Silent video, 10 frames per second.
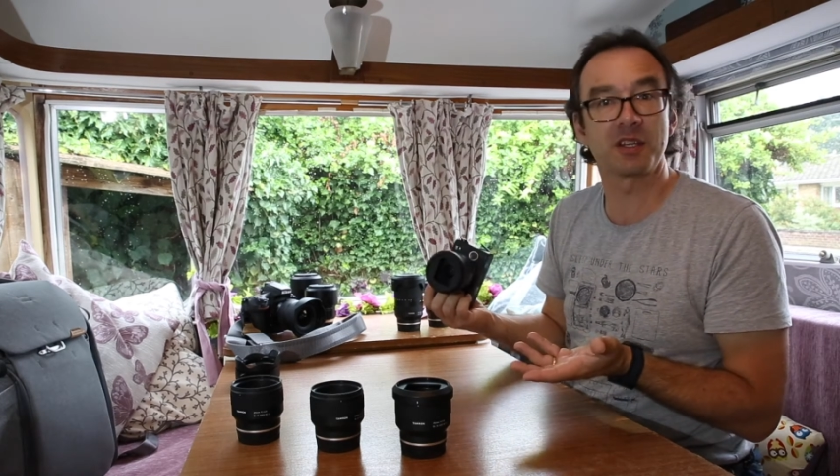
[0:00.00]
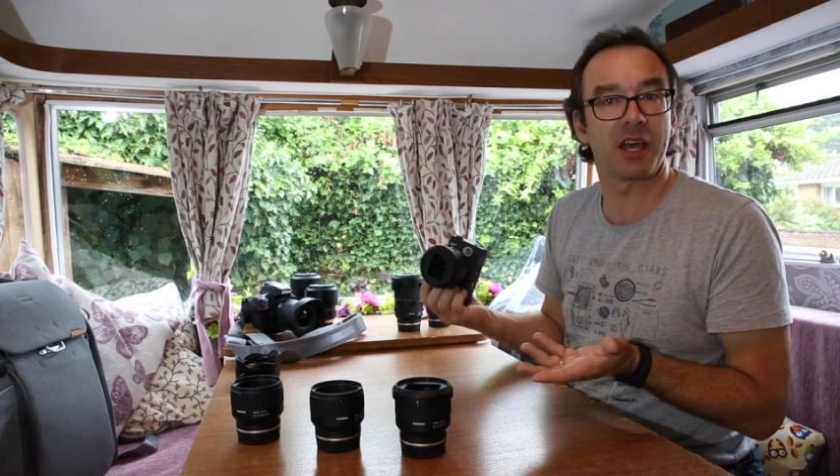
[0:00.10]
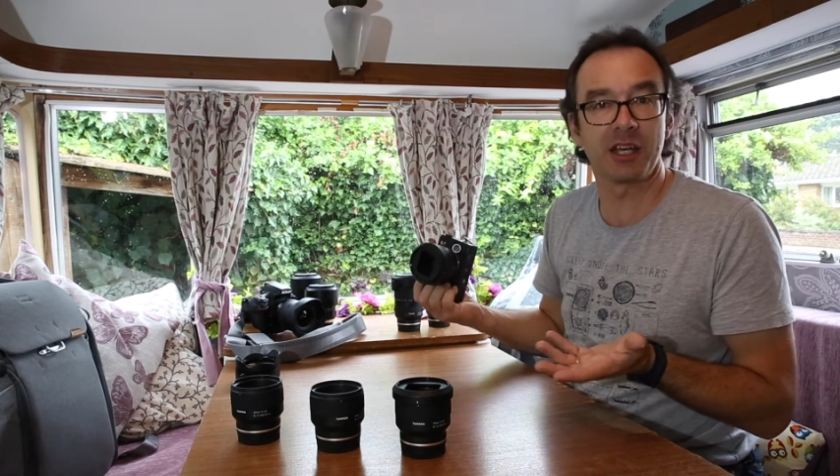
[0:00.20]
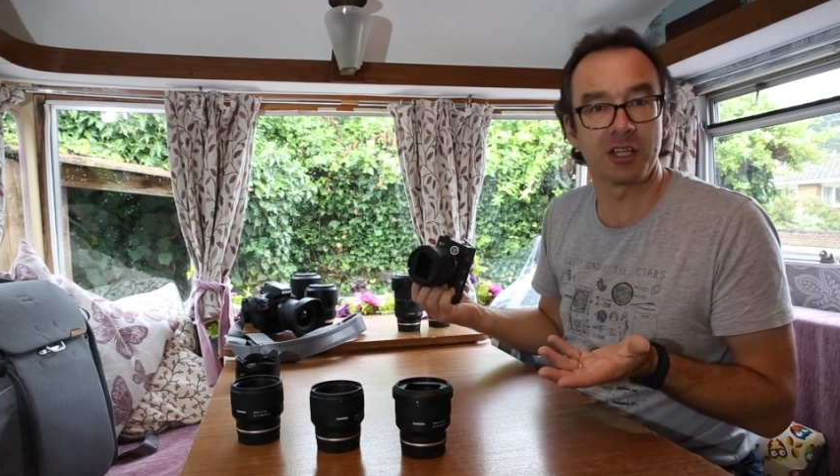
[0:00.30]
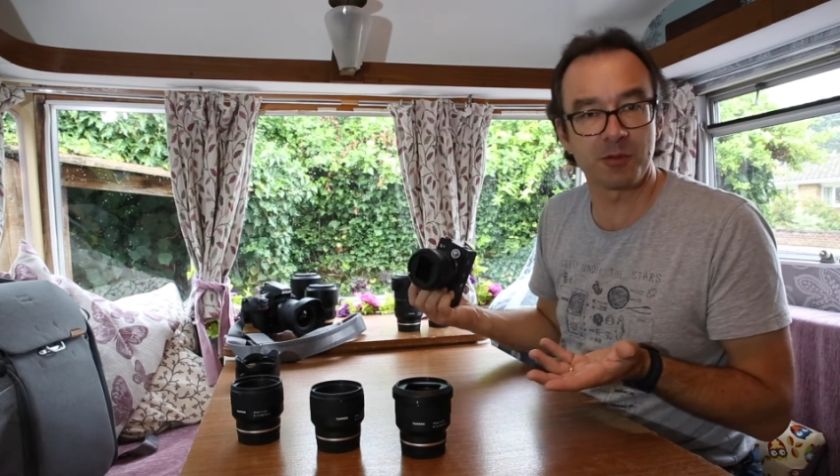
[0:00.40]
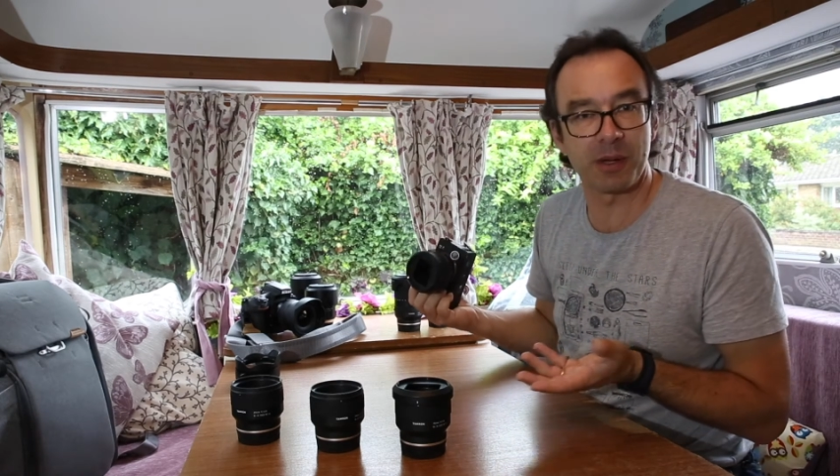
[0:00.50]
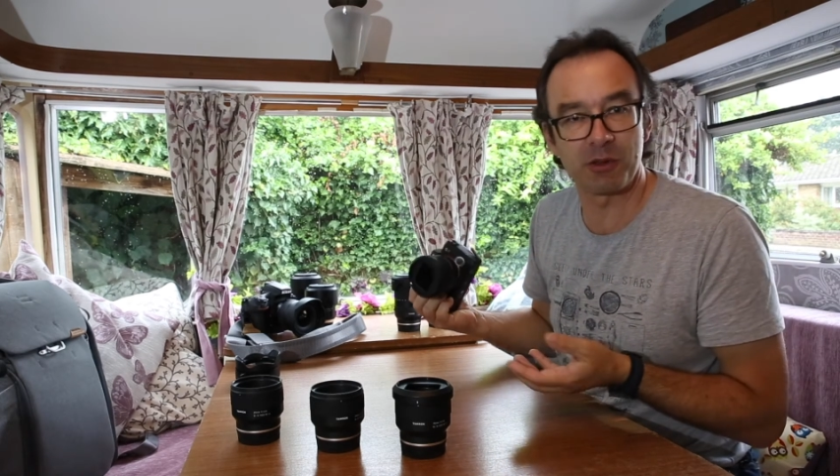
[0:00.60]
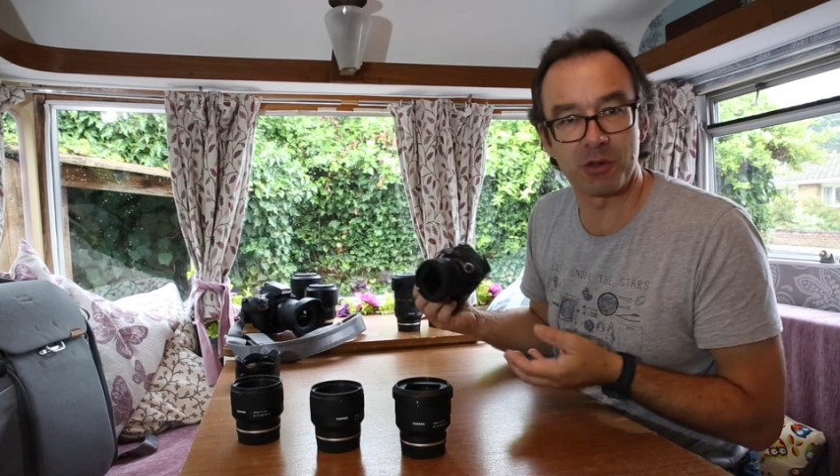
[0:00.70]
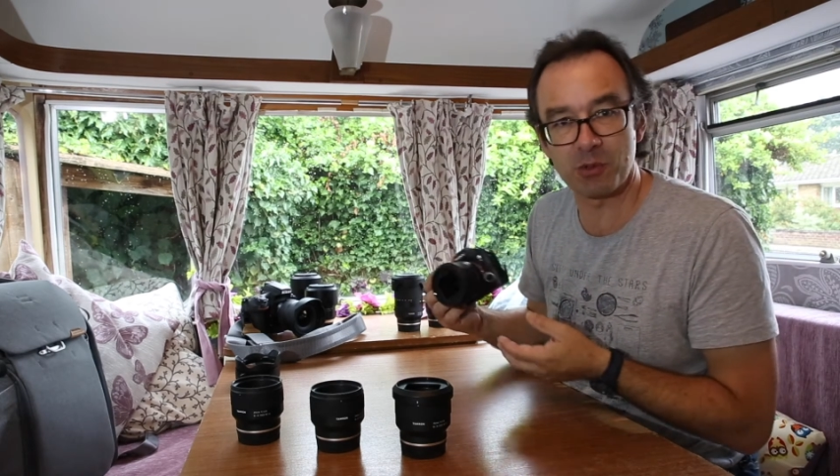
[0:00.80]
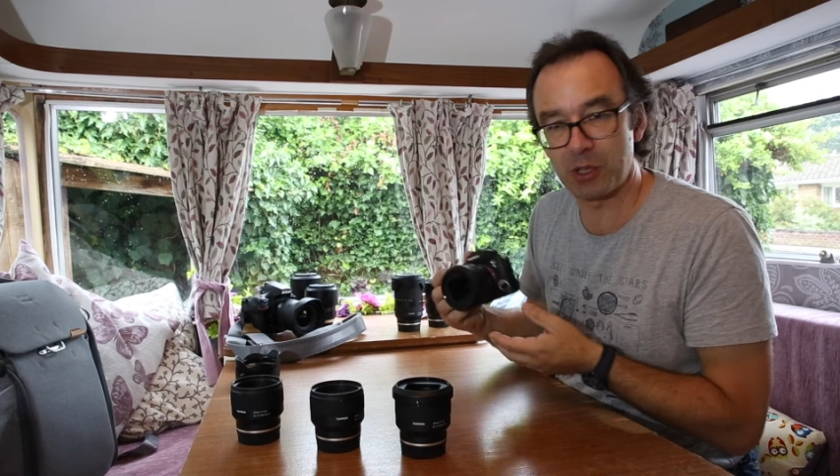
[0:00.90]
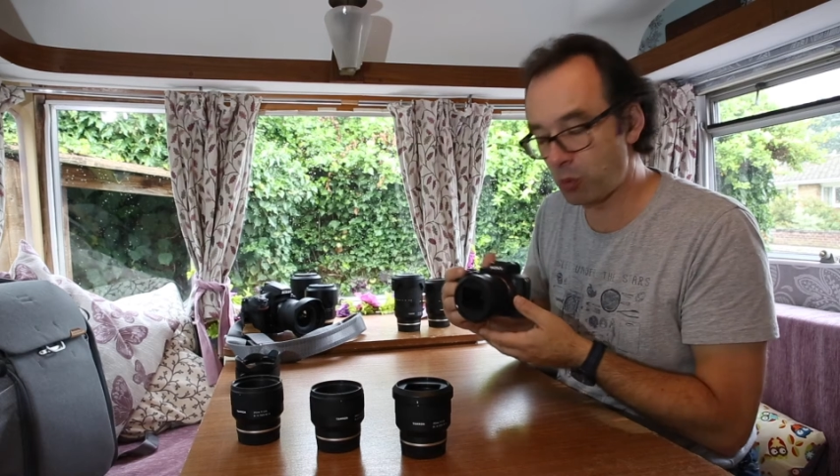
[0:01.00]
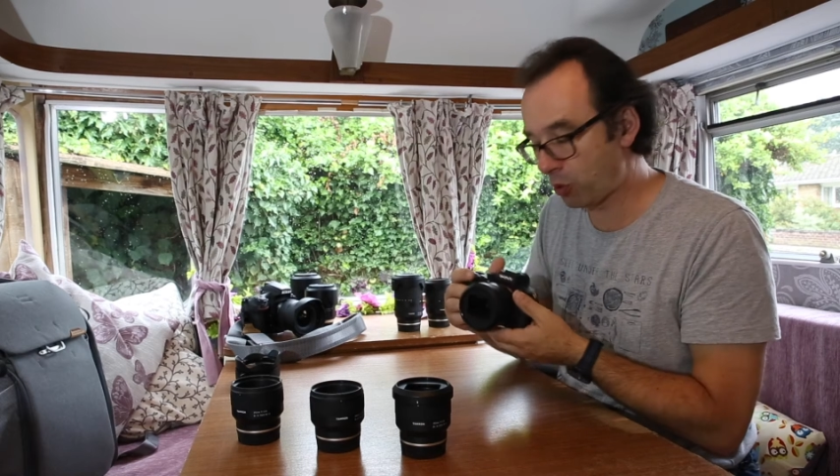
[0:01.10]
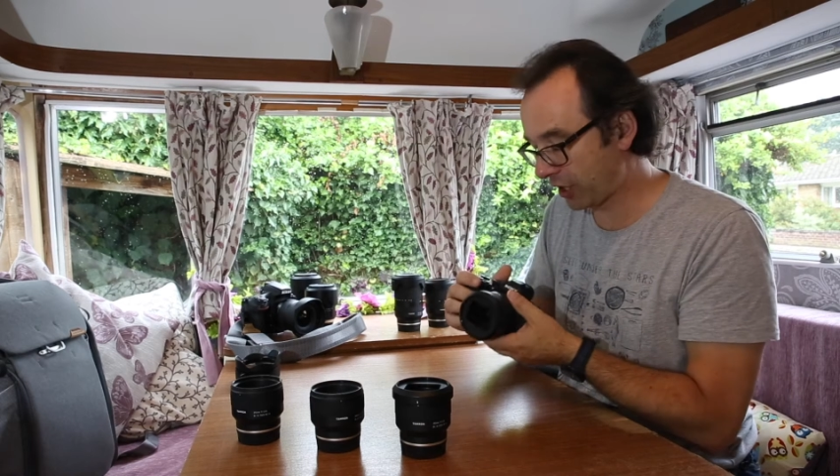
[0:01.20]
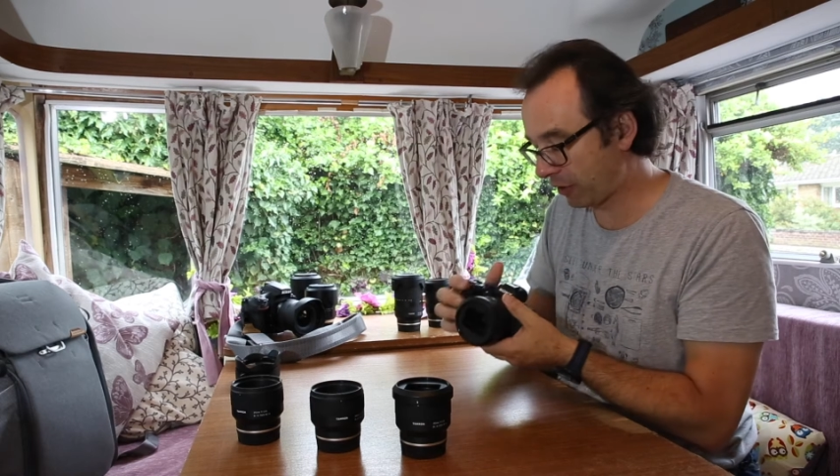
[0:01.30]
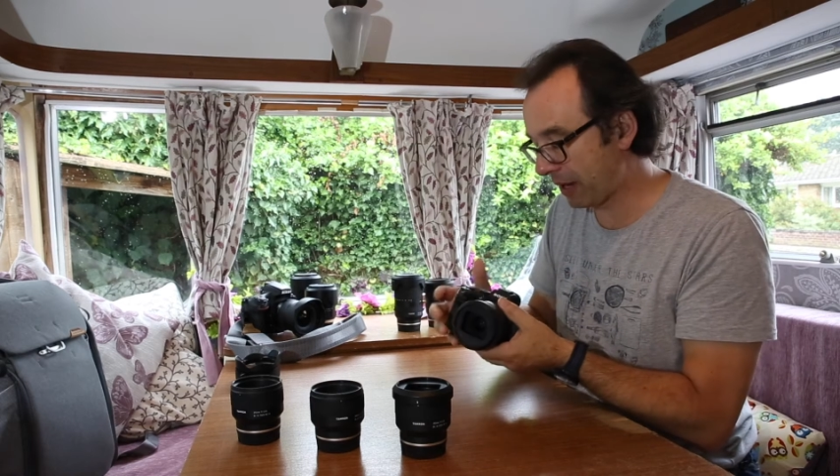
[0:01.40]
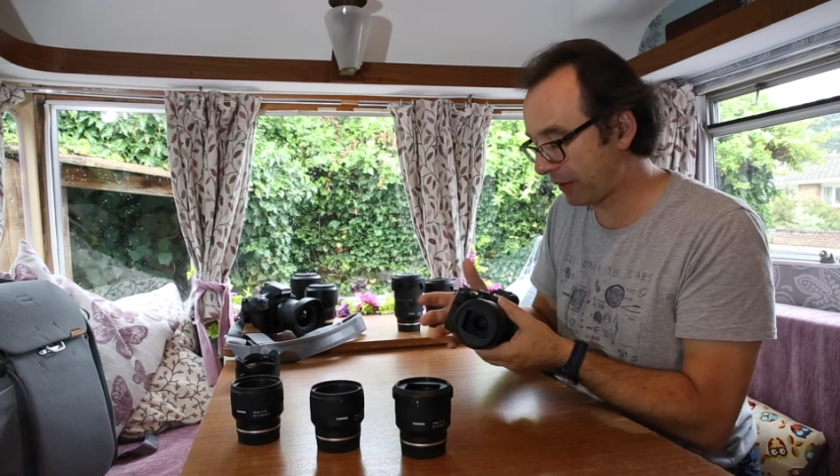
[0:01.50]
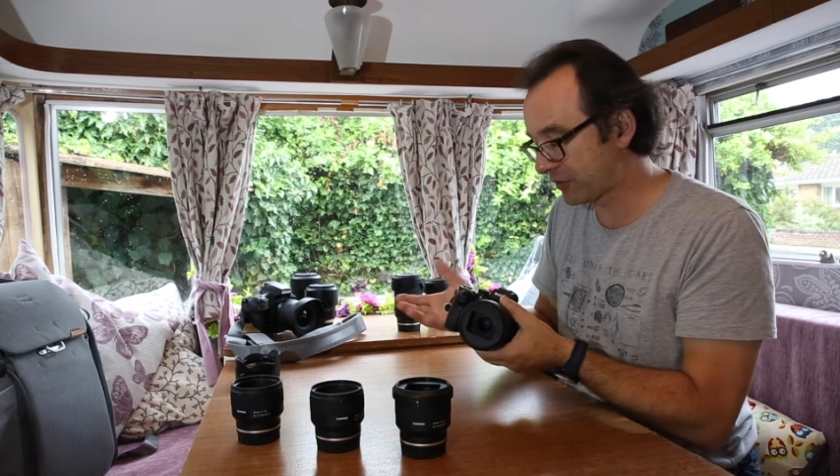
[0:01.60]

inconspicuous when you're walking around.